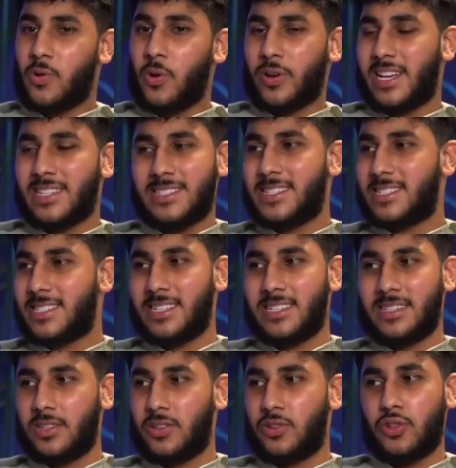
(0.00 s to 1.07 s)
no
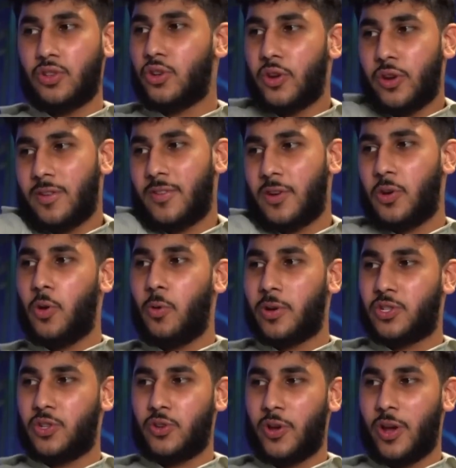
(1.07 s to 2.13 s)
organization. You don't even know
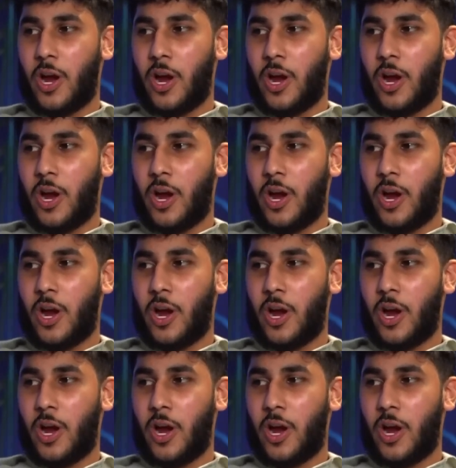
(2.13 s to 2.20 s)
what you're doing.